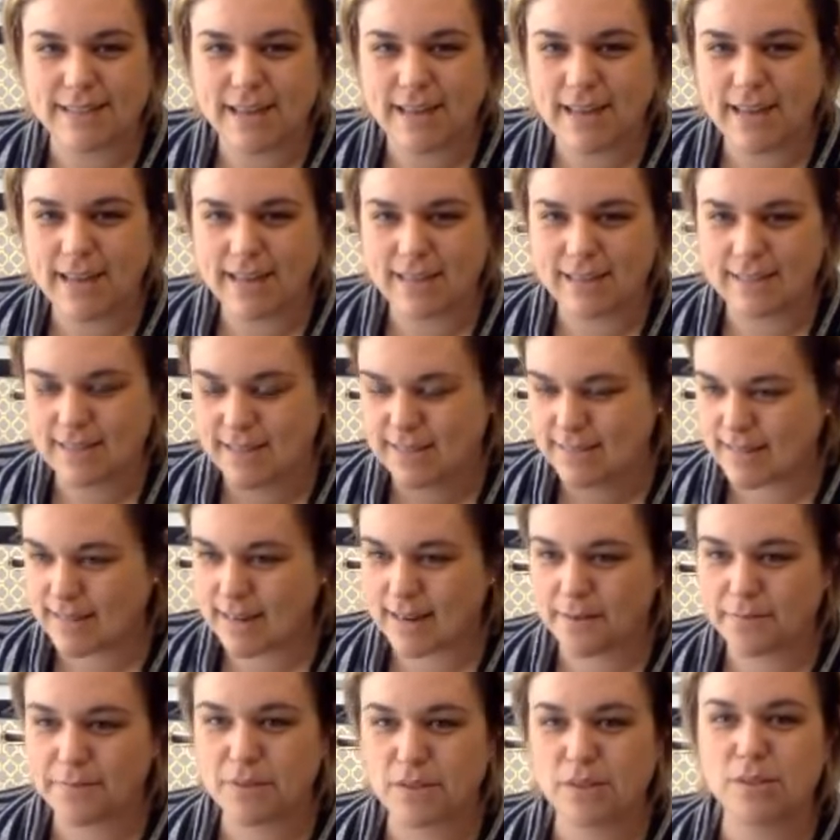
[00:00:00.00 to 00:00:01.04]
They they
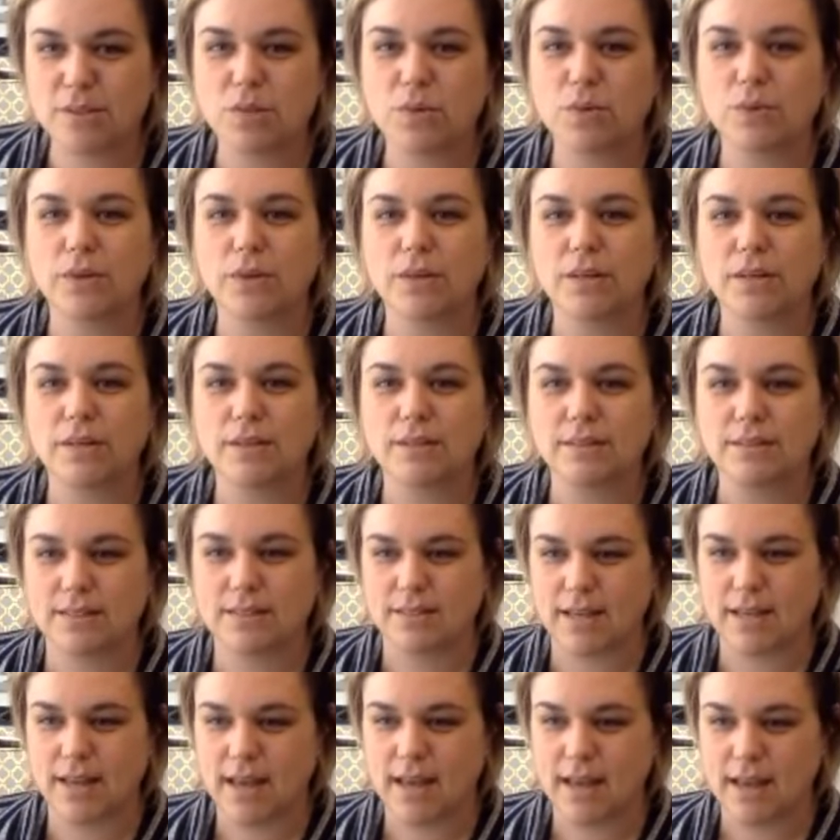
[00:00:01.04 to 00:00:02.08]
set up the
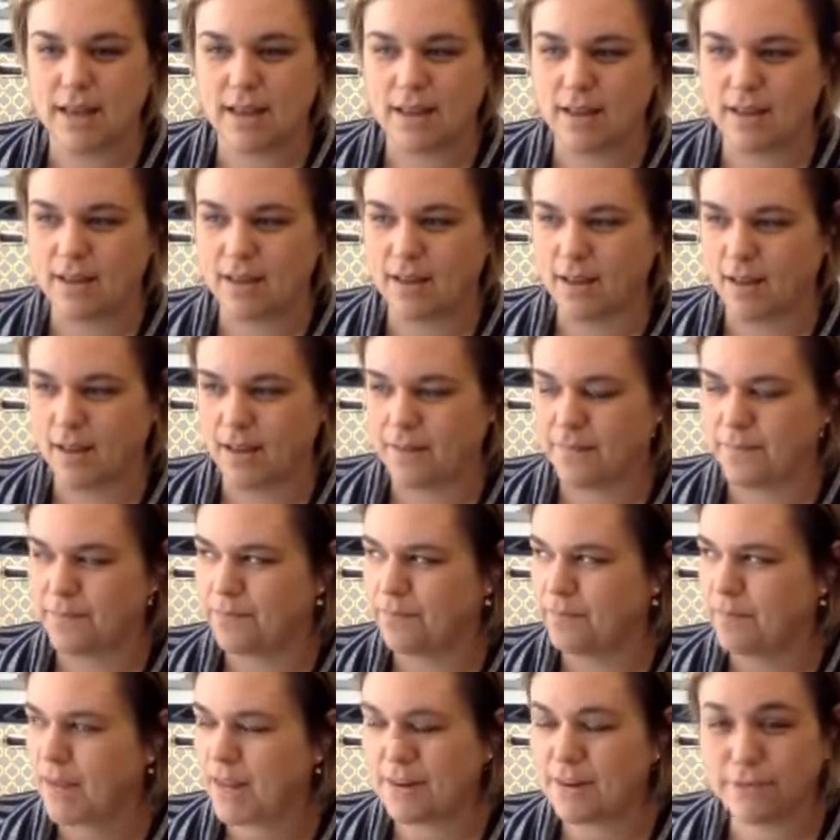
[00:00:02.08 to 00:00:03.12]
tours, they
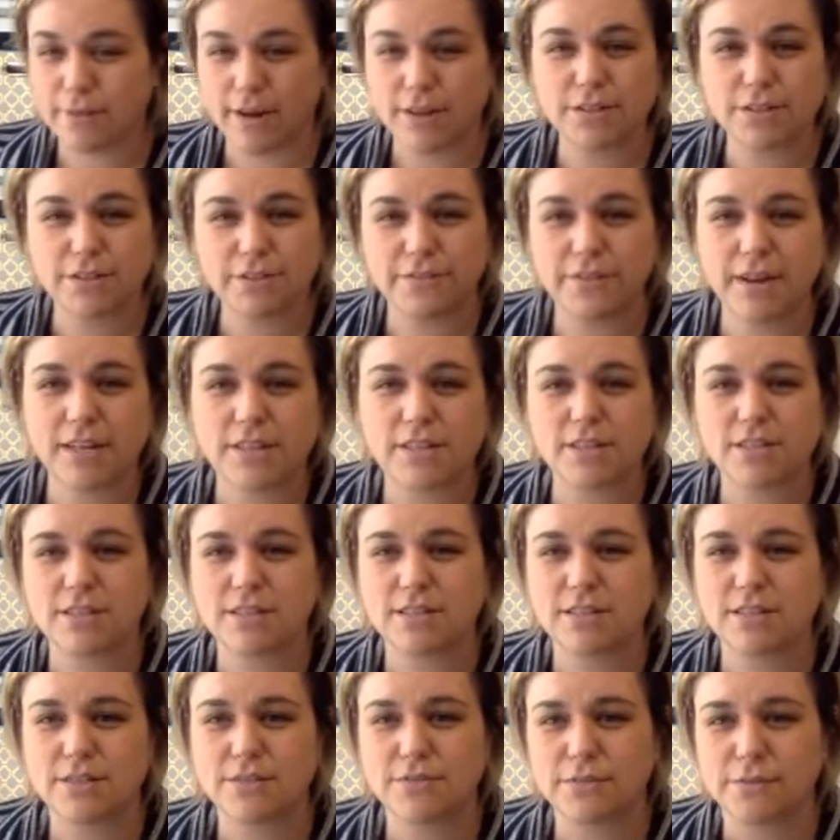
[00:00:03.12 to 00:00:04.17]
um, made
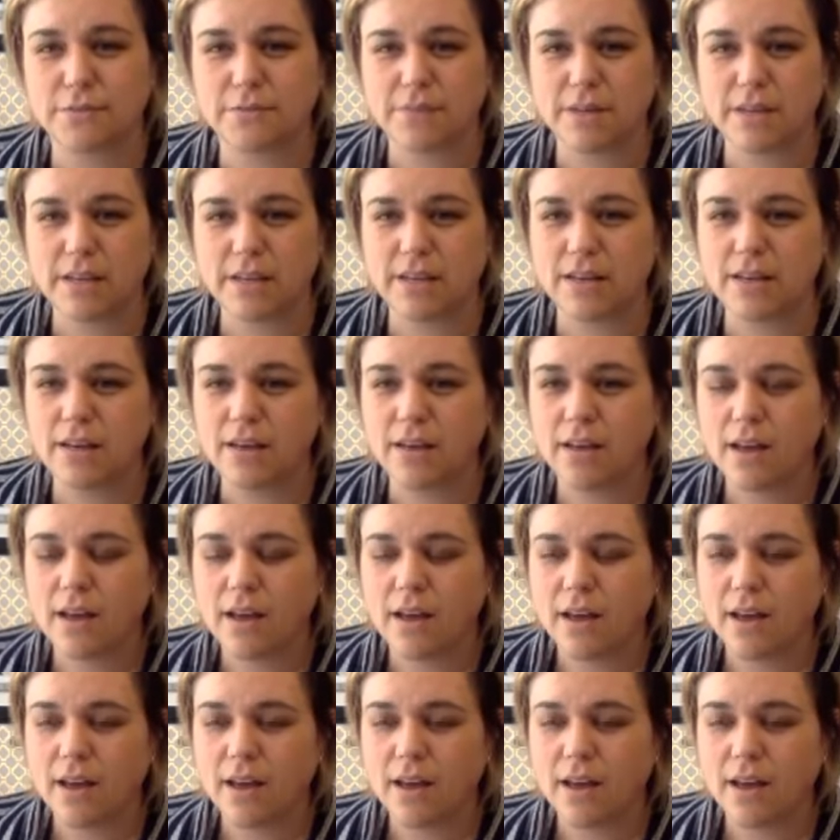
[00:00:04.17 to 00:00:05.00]
reservations for me,